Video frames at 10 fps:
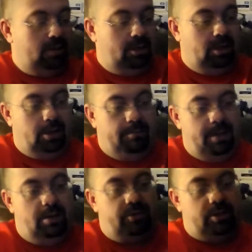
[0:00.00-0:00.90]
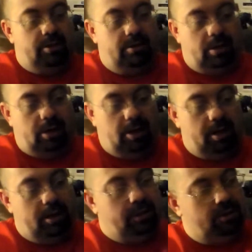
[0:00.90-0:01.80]
uh, Man of Steel. Oh,
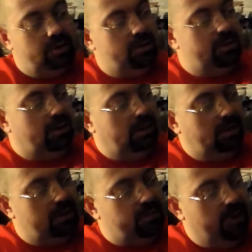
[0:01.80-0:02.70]
I like the shirt. It's